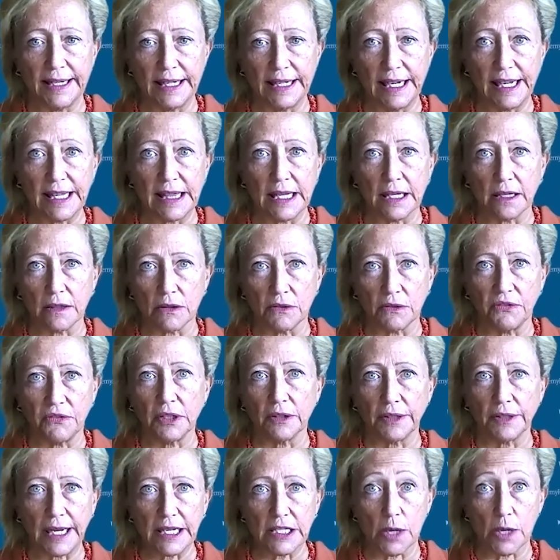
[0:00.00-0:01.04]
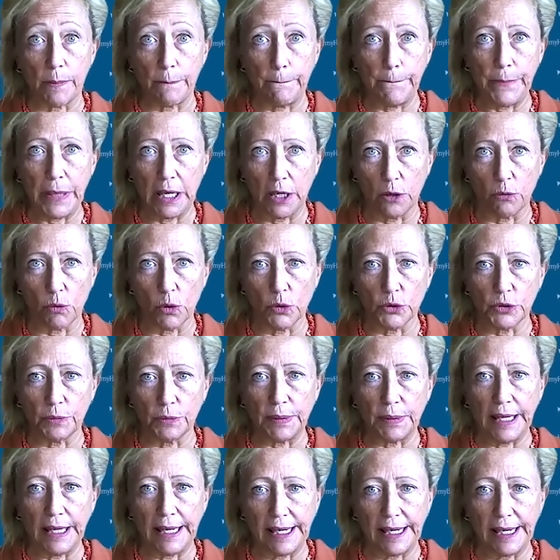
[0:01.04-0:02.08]
And I think the field has a big role to
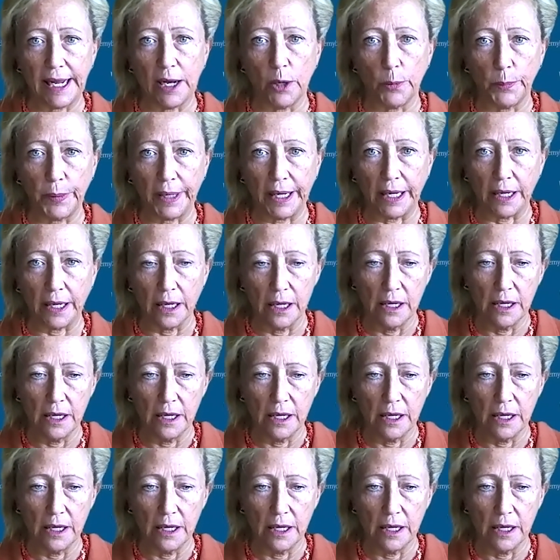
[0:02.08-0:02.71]
play in helping